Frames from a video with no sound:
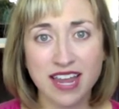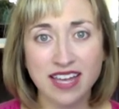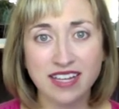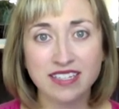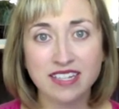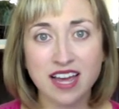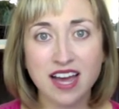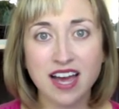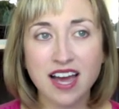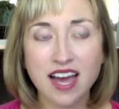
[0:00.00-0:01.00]
and
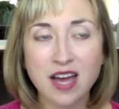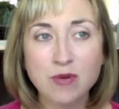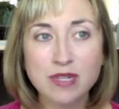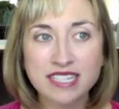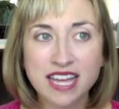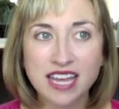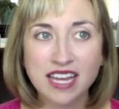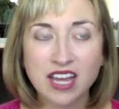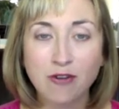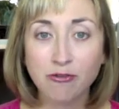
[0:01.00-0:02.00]
I would
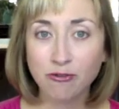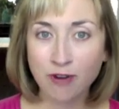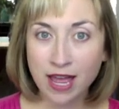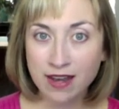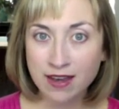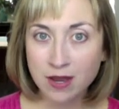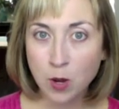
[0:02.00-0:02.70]
say a friend,